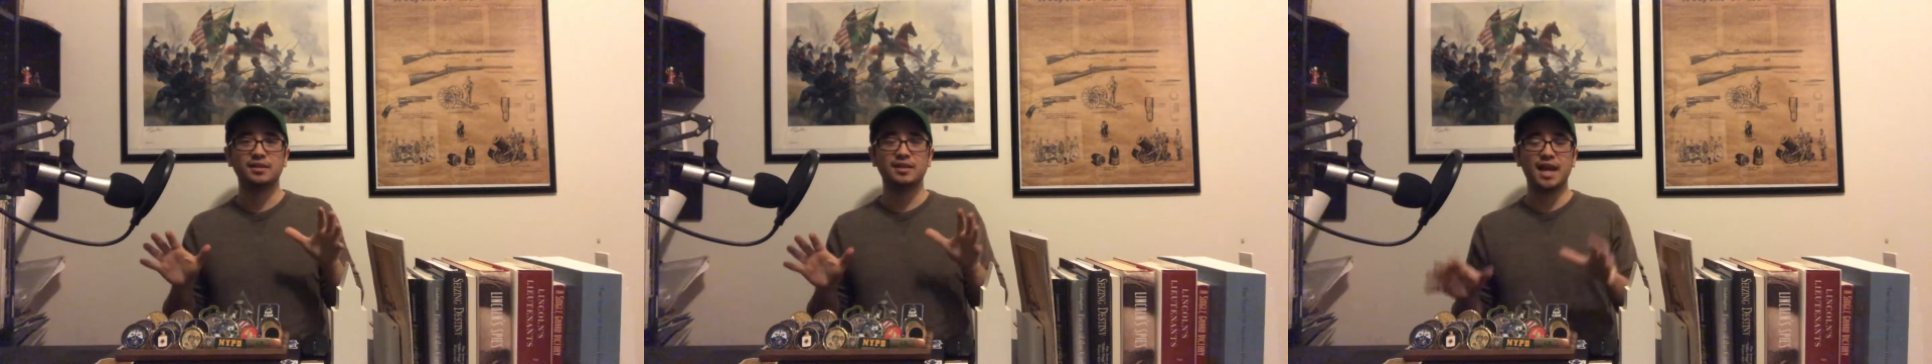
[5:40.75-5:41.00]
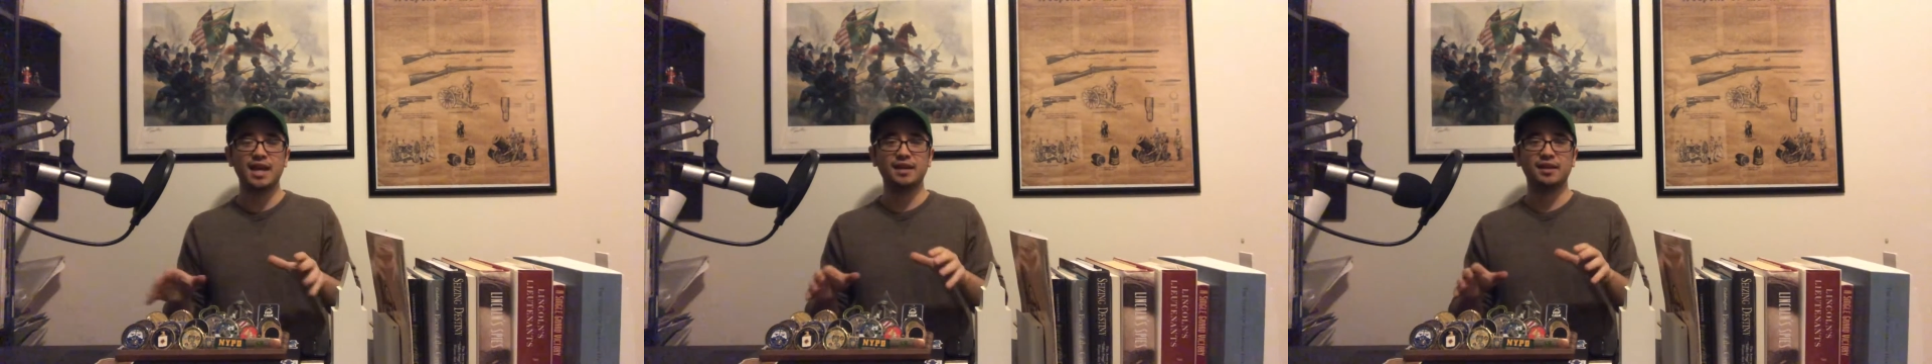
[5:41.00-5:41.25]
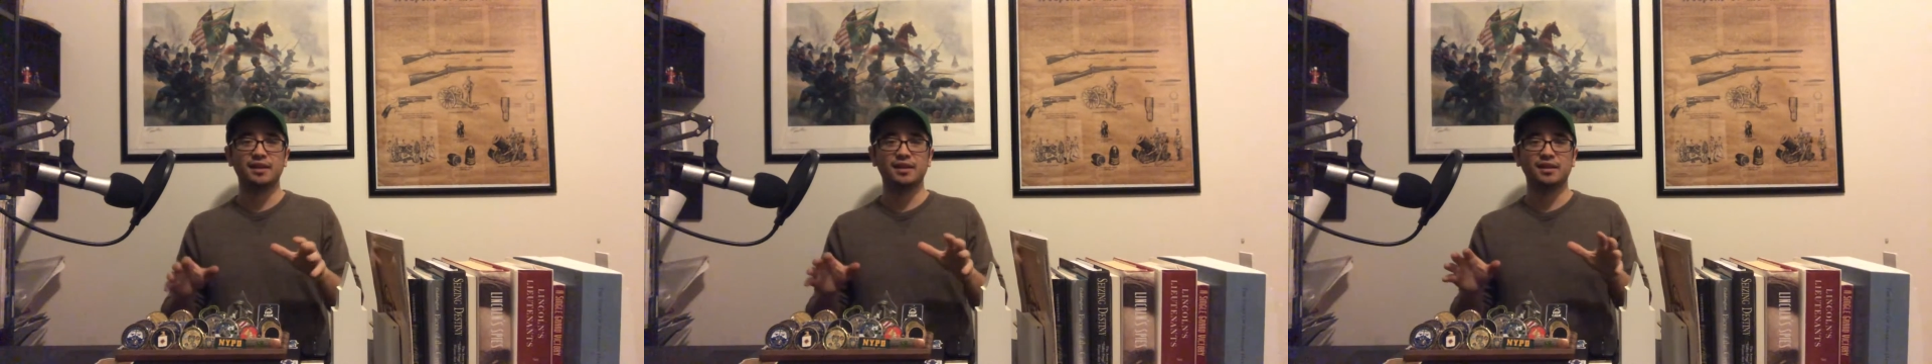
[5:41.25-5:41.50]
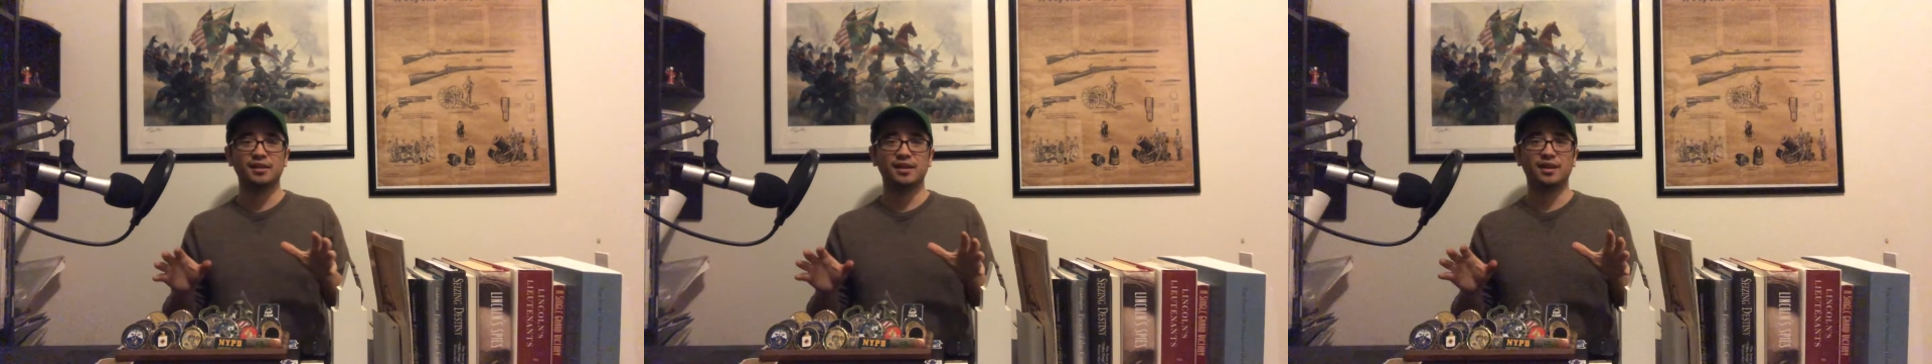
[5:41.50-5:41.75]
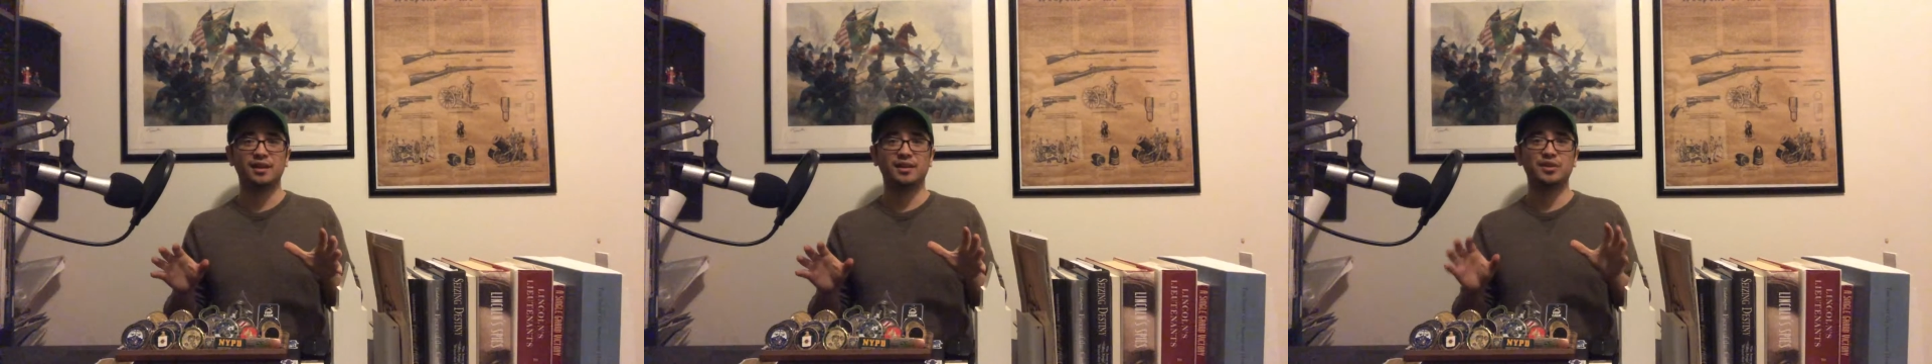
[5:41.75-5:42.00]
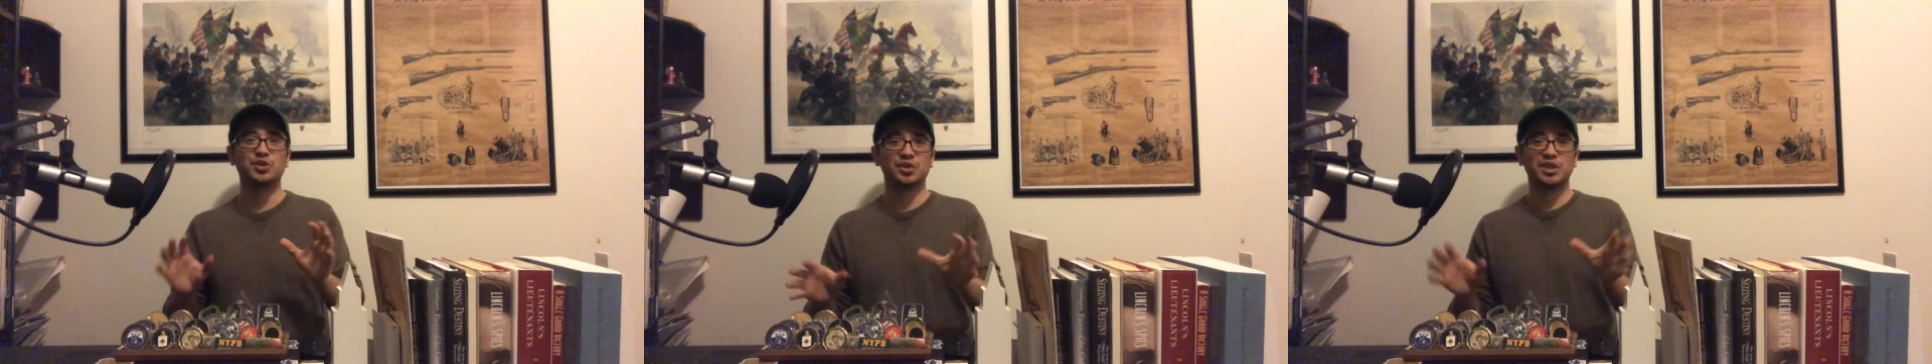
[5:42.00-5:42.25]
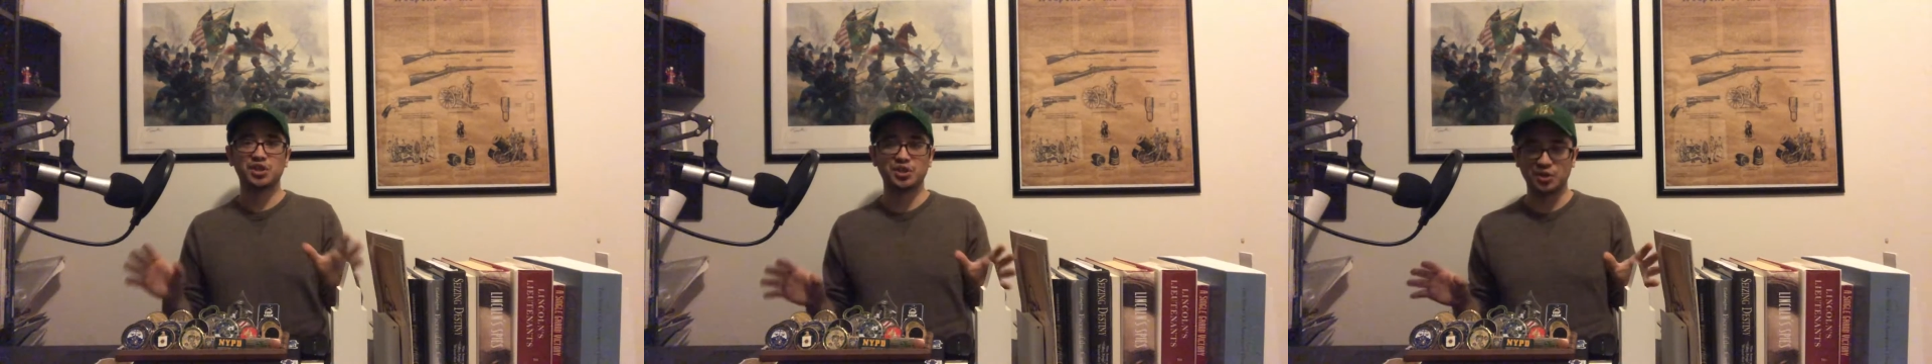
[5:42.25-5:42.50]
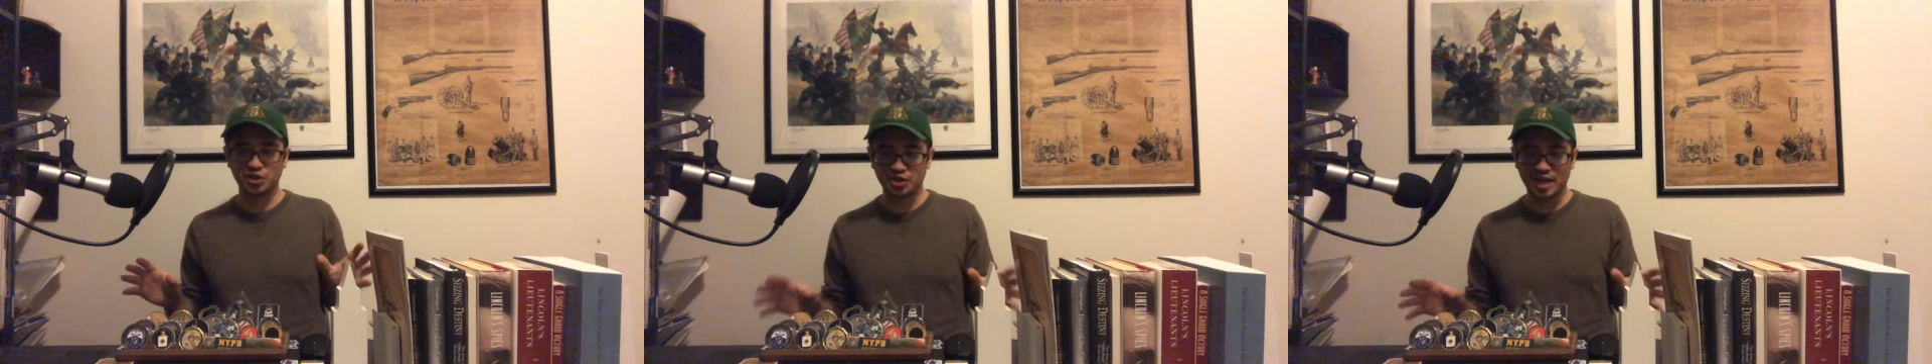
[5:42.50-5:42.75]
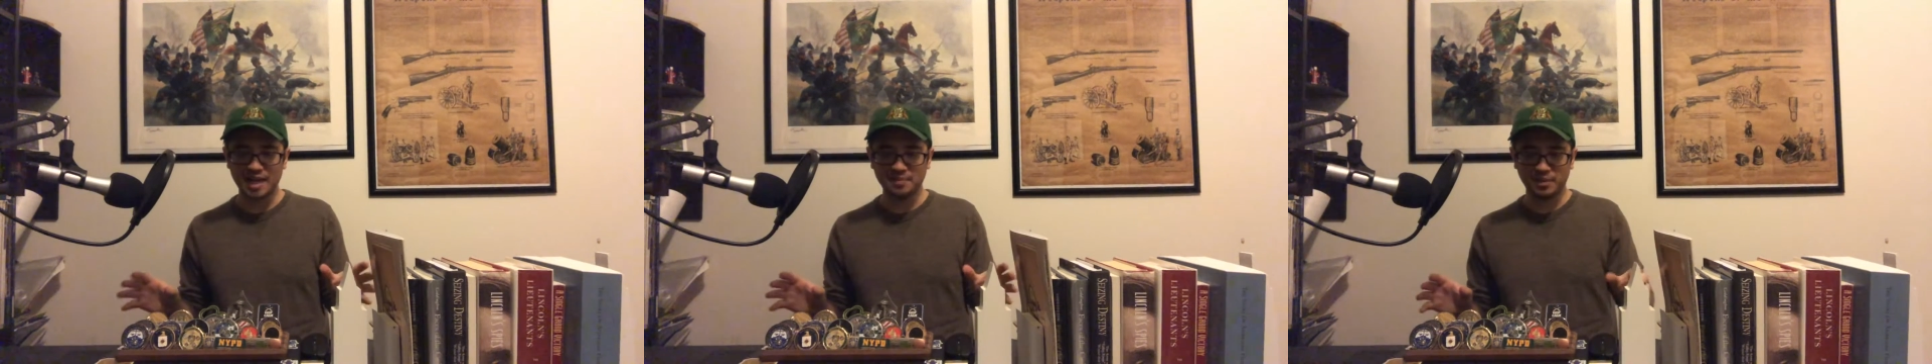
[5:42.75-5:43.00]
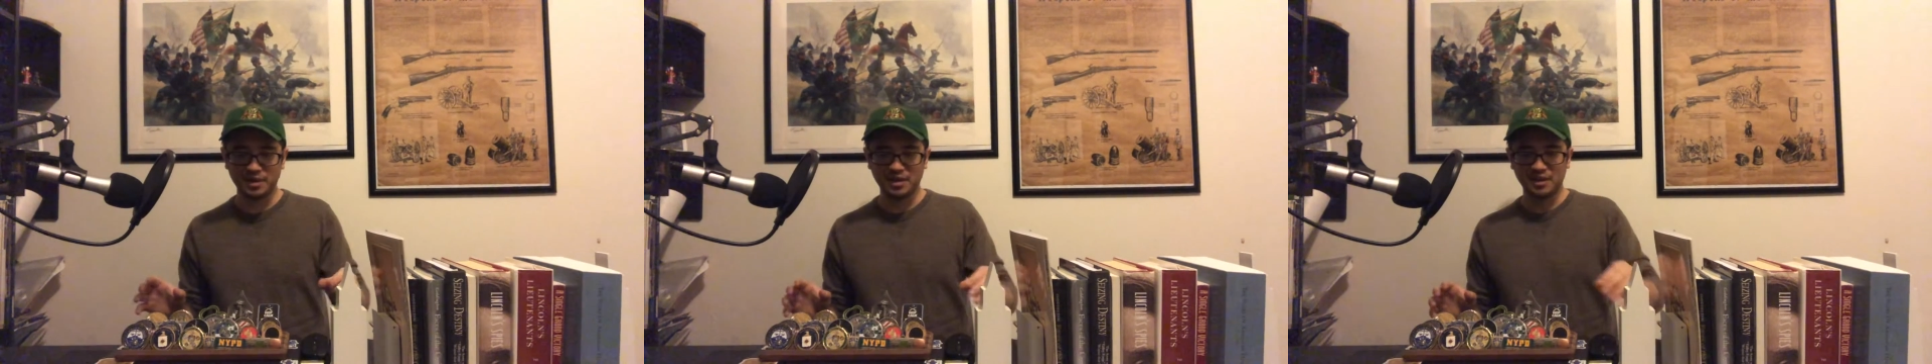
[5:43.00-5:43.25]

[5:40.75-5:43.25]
take the traditional shape.